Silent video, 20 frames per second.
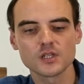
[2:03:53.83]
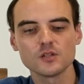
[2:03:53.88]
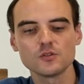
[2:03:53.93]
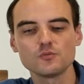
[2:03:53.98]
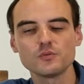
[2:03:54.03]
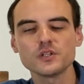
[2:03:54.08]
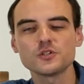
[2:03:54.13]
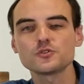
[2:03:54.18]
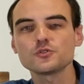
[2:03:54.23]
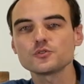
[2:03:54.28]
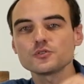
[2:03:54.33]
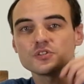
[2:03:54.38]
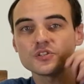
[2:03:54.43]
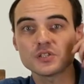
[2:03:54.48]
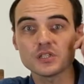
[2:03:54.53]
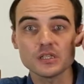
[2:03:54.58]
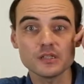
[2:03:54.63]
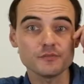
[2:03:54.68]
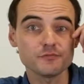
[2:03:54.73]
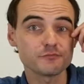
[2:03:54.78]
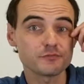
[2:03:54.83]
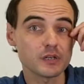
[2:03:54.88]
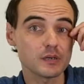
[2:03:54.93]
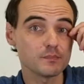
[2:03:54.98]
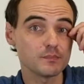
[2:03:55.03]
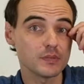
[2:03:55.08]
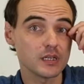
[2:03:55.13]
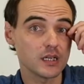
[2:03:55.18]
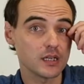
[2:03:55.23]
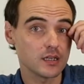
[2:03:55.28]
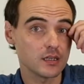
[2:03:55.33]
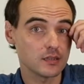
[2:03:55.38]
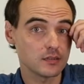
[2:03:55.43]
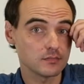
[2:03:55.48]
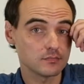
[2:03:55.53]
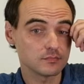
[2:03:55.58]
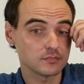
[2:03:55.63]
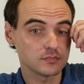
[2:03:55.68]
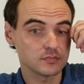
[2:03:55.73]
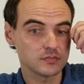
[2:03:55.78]
We source tea from
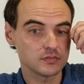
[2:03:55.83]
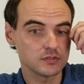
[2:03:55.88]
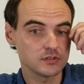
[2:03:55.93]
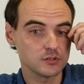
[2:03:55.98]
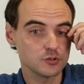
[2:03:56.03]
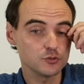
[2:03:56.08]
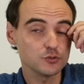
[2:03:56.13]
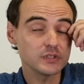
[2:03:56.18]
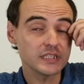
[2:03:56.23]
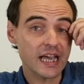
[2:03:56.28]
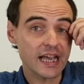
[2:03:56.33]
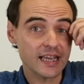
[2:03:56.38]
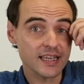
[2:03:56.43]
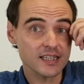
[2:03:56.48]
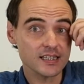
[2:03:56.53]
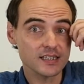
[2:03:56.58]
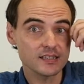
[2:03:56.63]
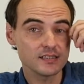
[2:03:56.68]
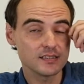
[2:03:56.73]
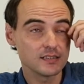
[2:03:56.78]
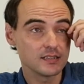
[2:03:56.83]
Utai,